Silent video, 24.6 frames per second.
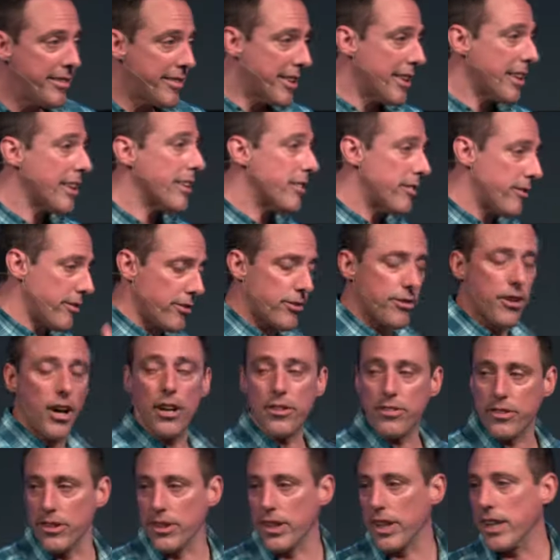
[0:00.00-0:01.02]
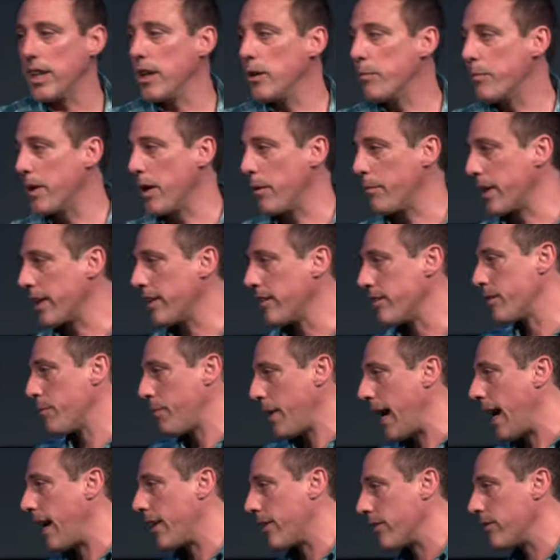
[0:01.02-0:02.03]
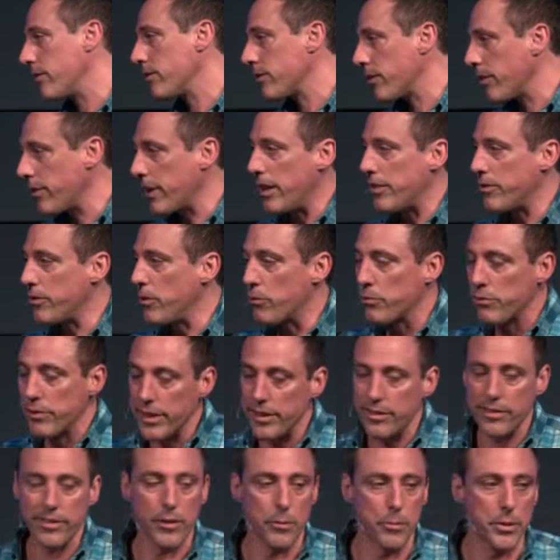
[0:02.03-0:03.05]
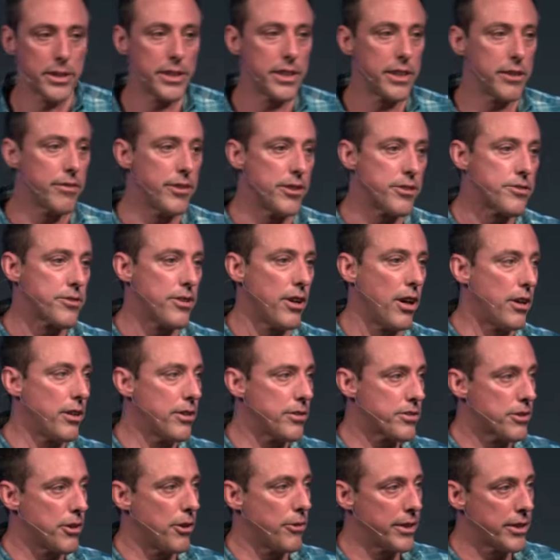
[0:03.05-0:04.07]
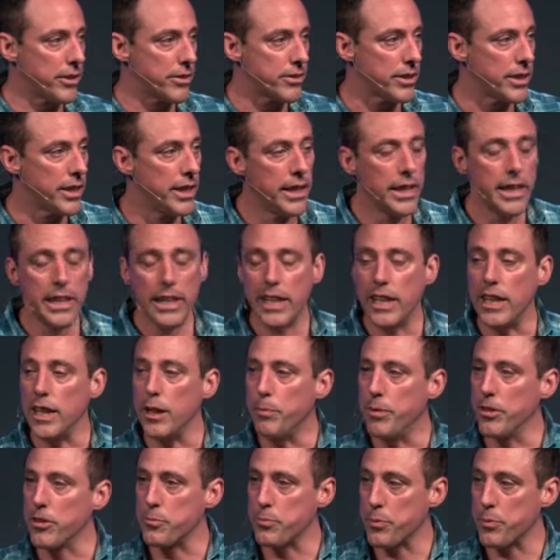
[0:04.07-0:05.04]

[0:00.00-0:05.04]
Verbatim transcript: thinks Saul's going to keep coming. This is a pattern. So he has no reason to believe that Saul is going to keep his